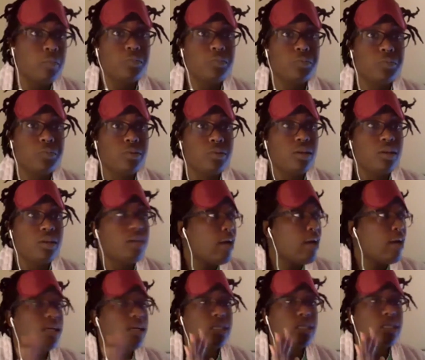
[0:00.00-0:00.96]
a job that
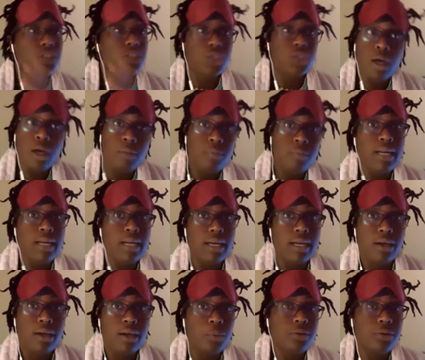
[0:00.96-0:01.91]
I can work remotely,
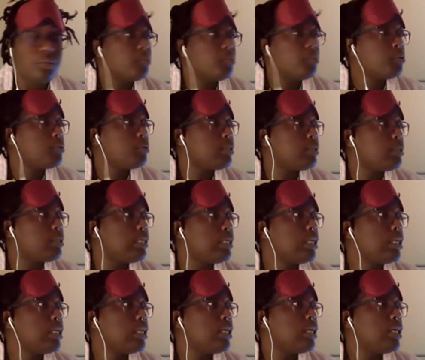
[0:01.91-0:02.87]
and I'm
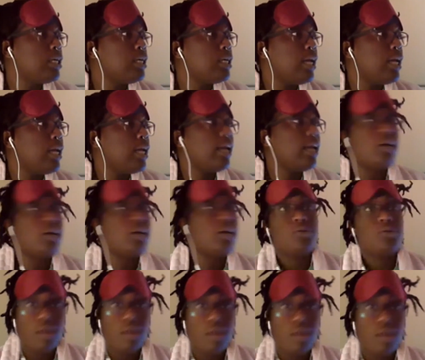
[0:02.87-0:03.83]
using all of those
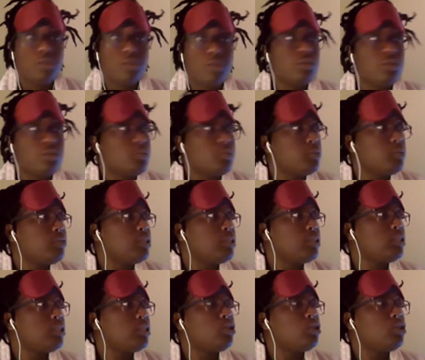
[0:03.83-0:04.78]
privileges to my
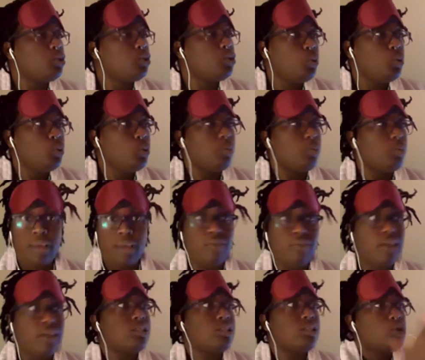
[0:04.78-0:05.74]
advantage to just
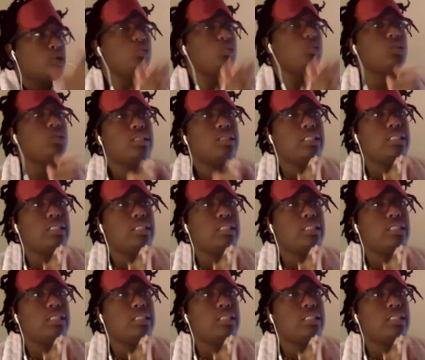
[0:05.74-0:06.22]
stay home,